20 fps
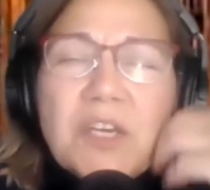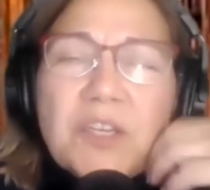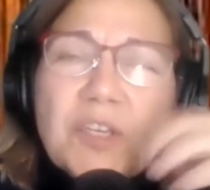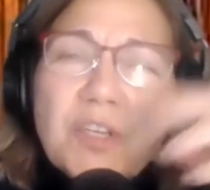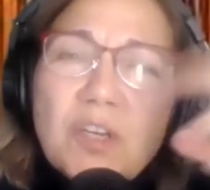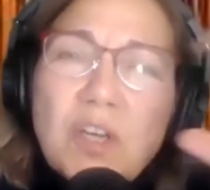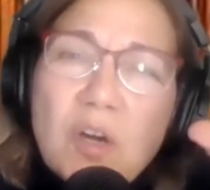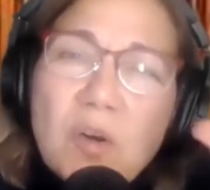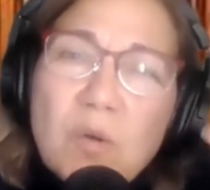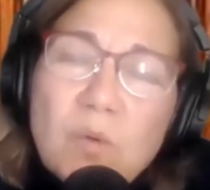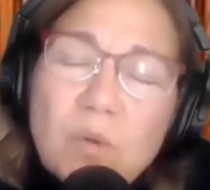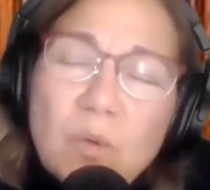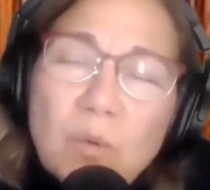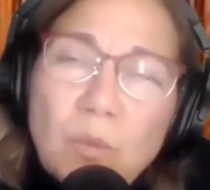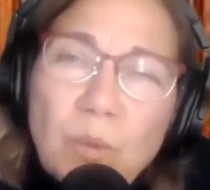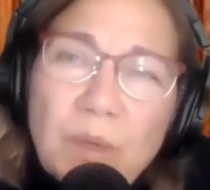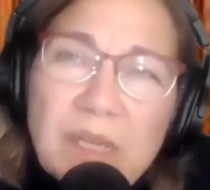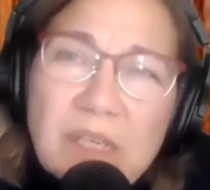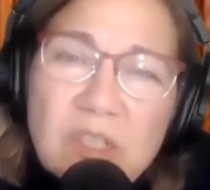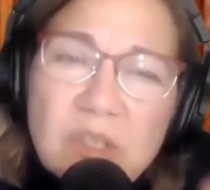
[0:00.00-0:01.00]
You know,
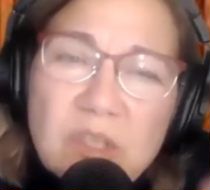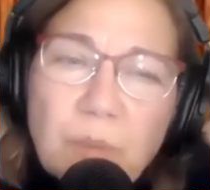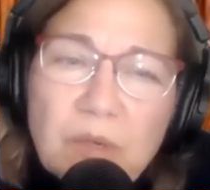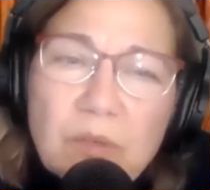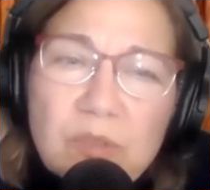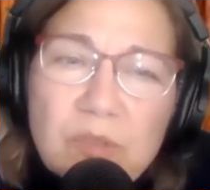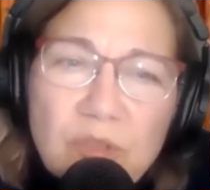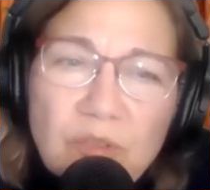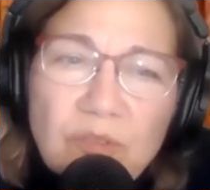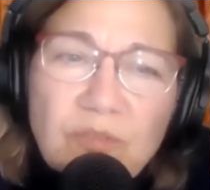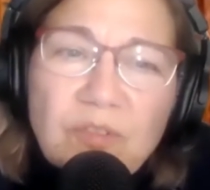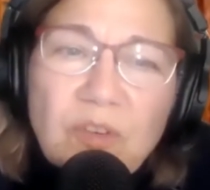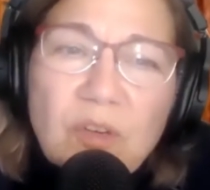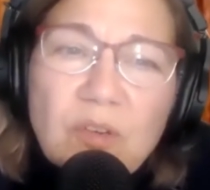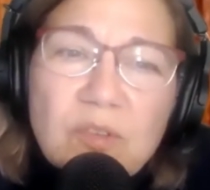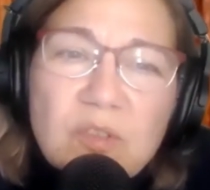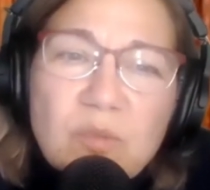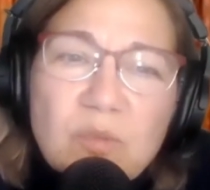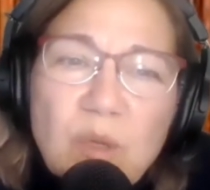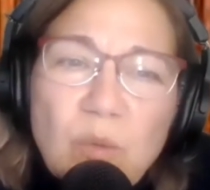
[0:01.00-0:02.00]
we spiritual
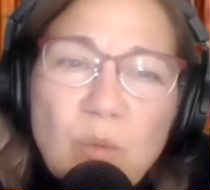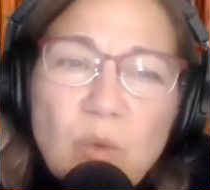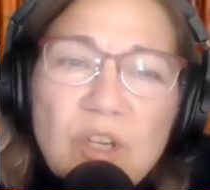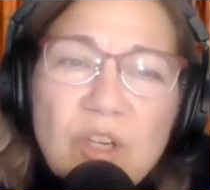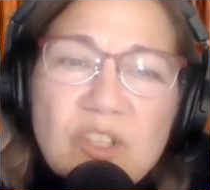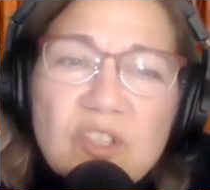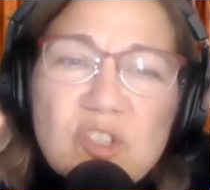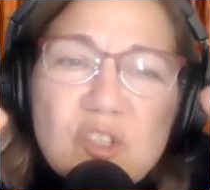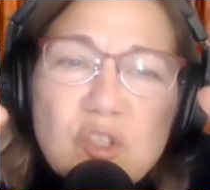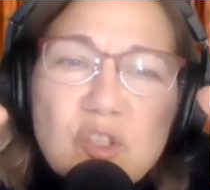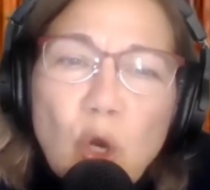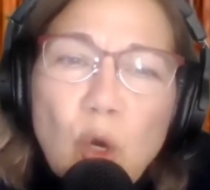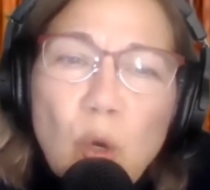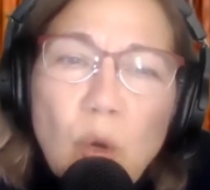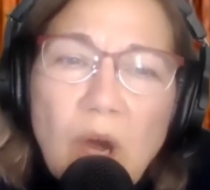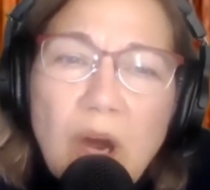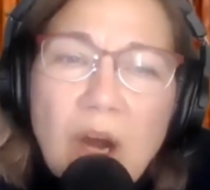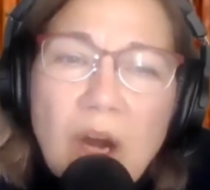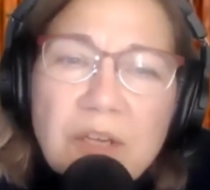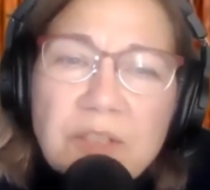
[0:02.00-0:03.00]
folks, we work
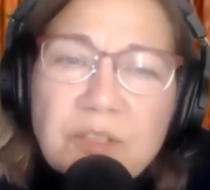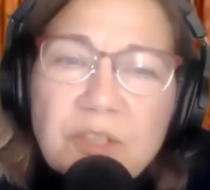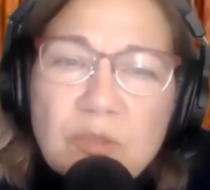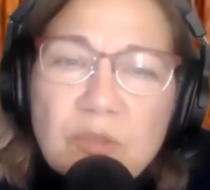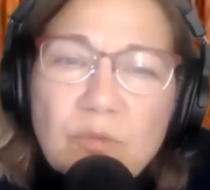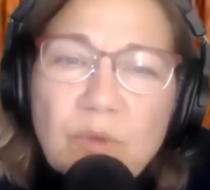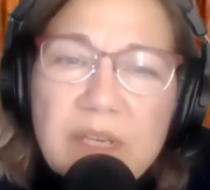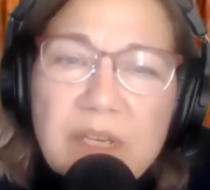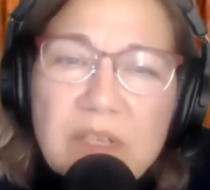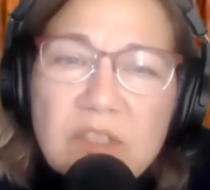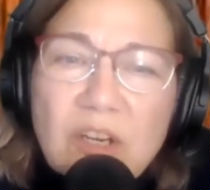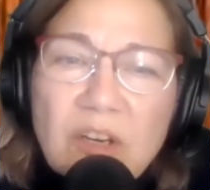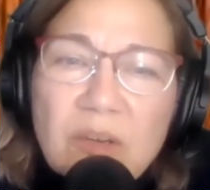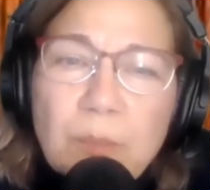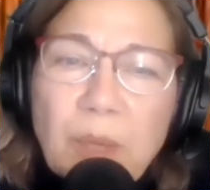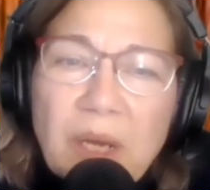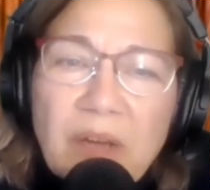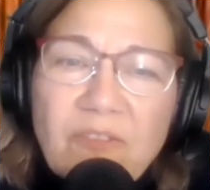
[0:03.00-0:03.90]
so hard to raise our